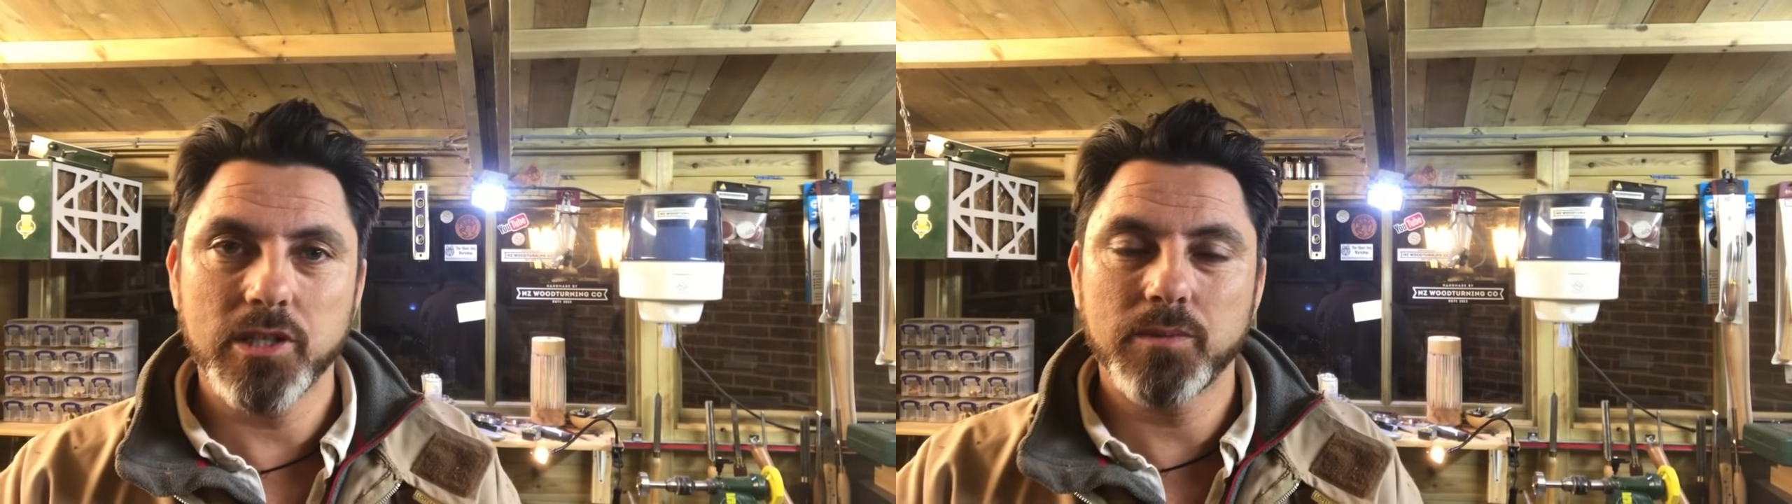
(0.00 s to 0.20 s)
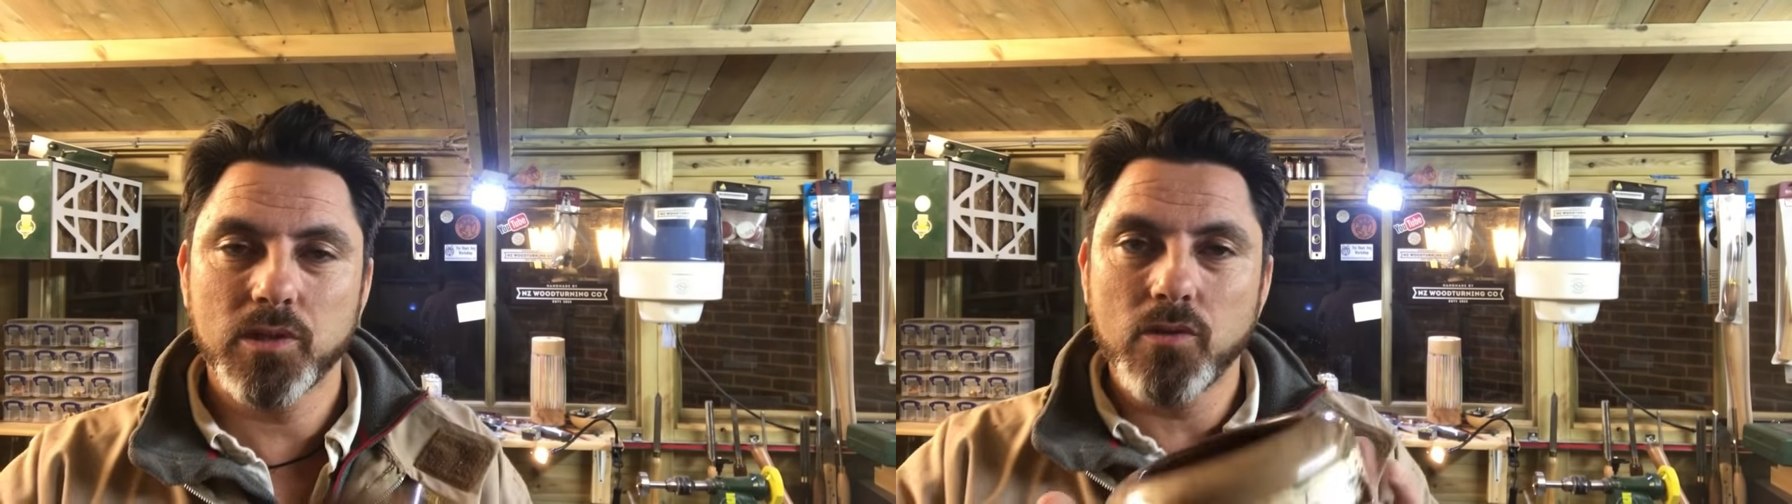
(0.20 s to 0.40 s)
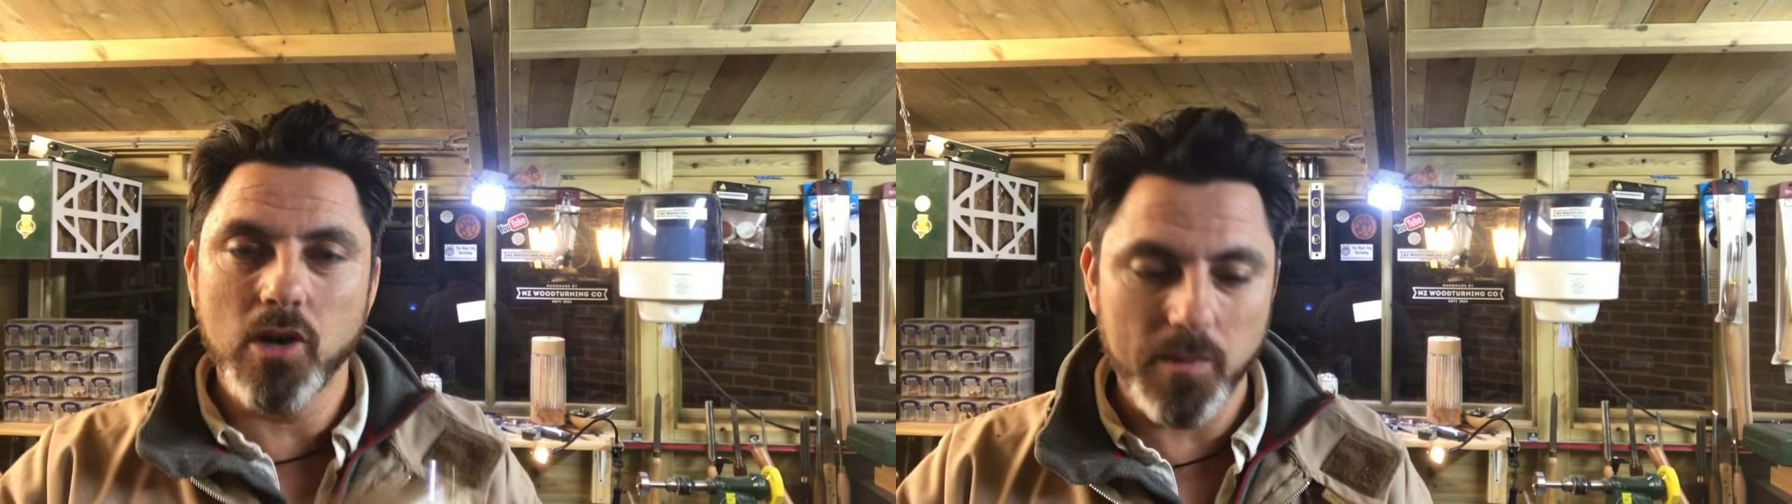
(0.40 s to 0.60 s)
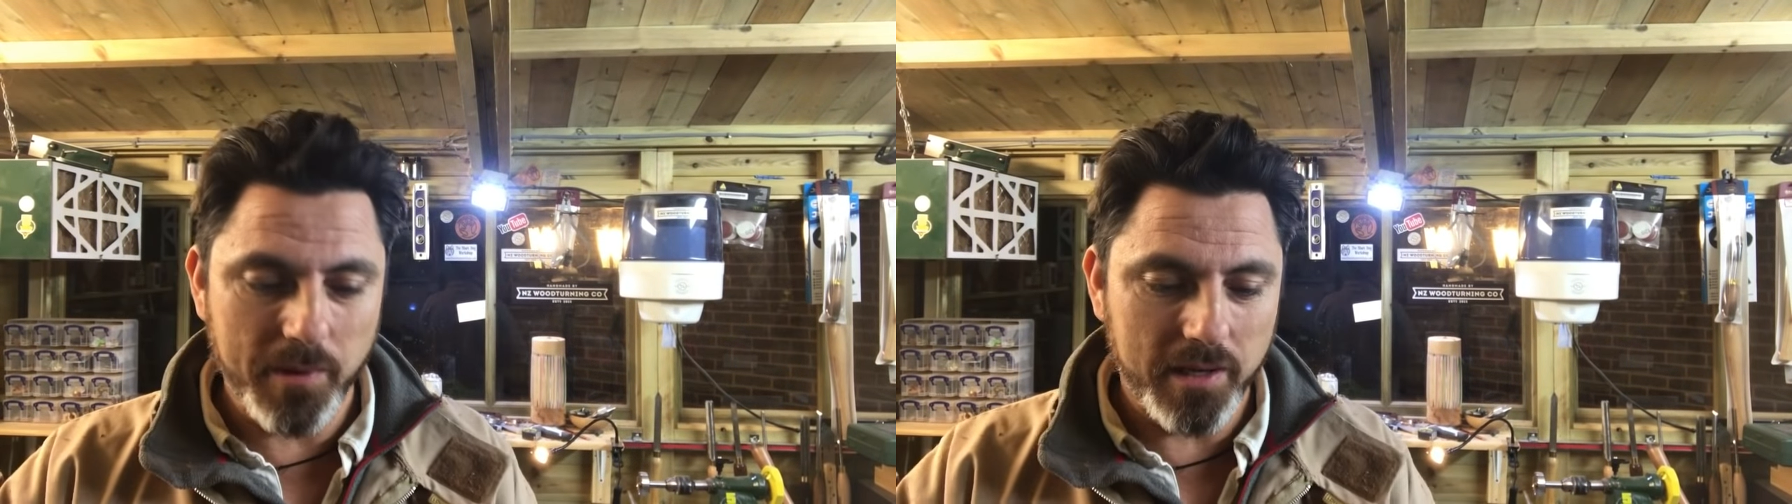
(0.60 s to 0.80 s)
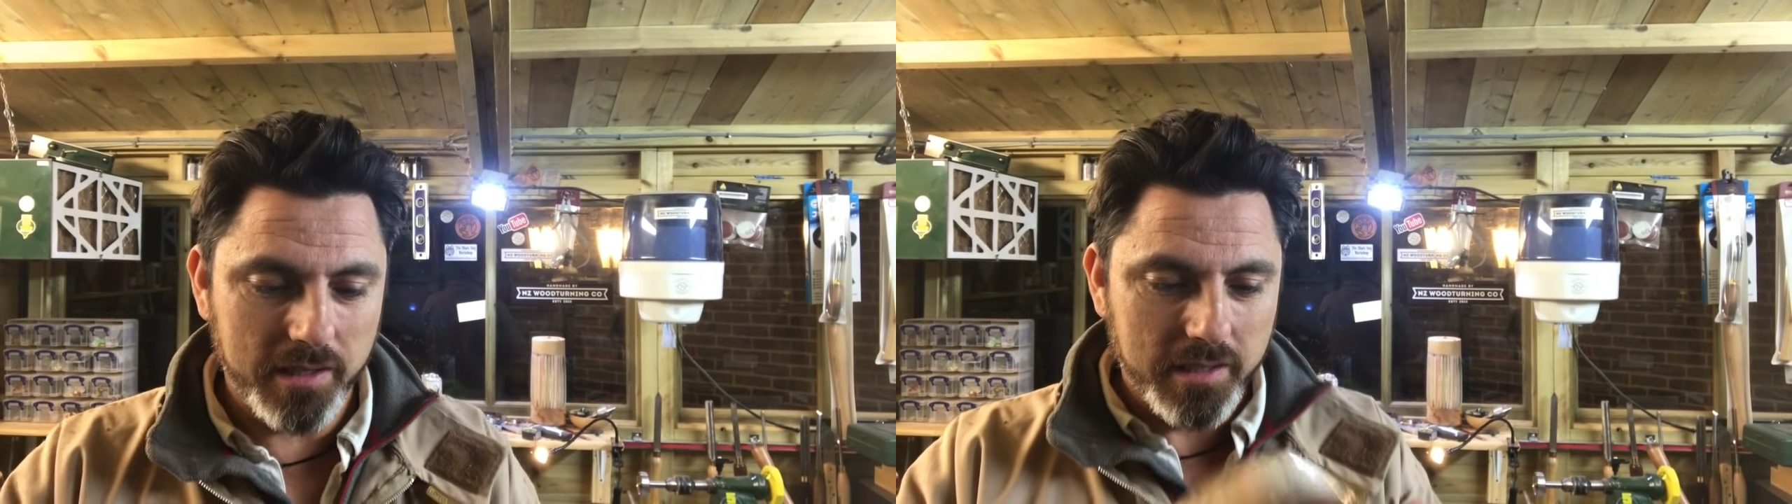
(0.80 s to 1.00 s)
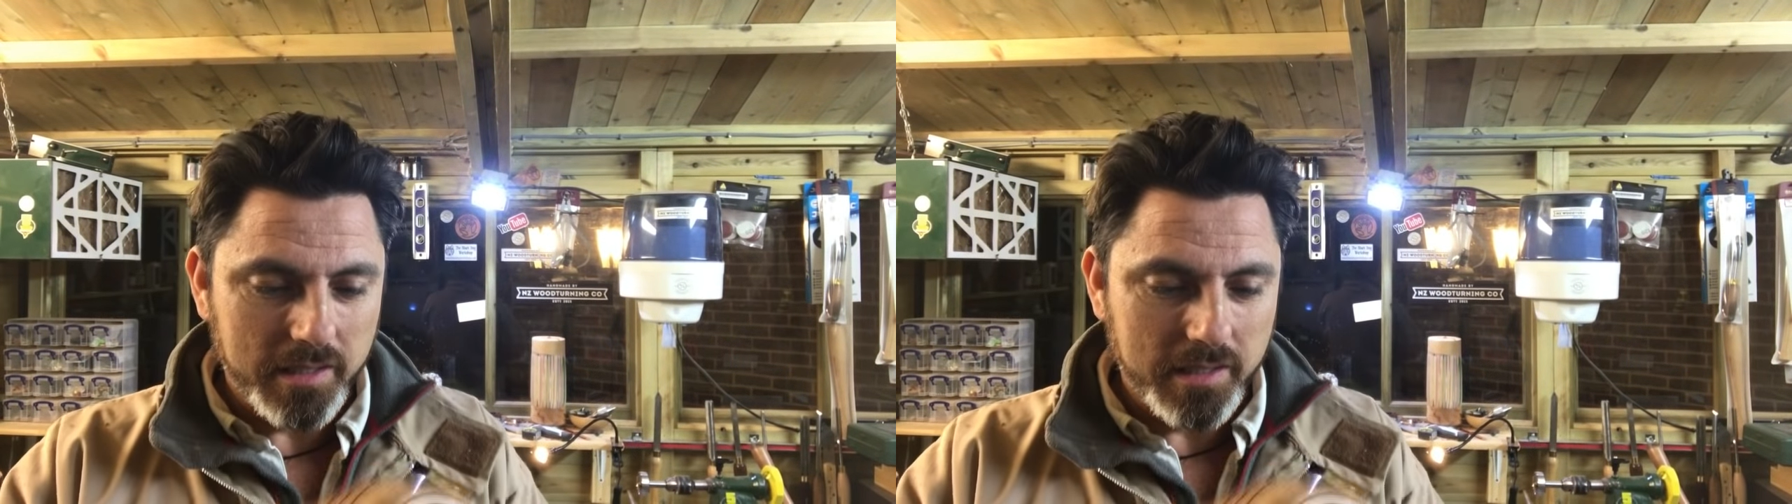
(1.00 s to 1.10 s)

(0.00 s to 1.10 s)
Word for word: subscriber